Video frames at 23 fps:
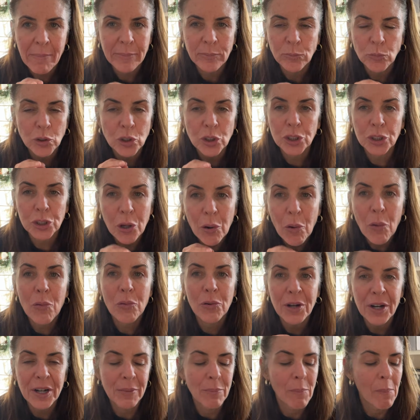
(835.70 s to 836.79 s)
So
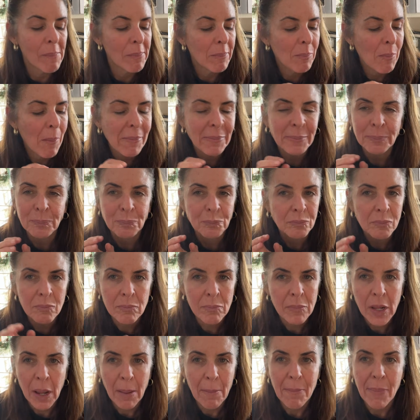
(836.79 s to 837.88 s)
good.
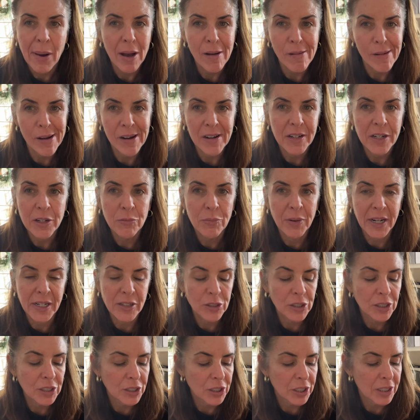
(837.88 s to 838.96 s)
But I need
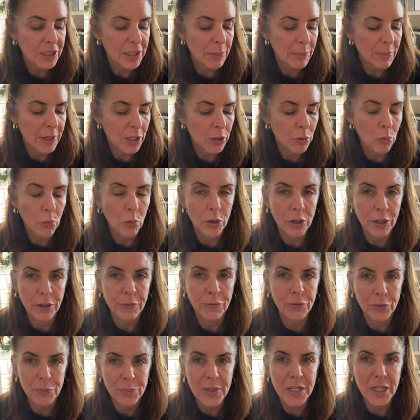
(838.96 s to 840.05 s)
raisins in them in order
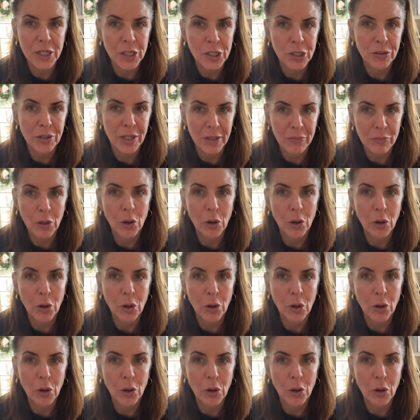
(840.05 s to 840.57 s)
for me to get the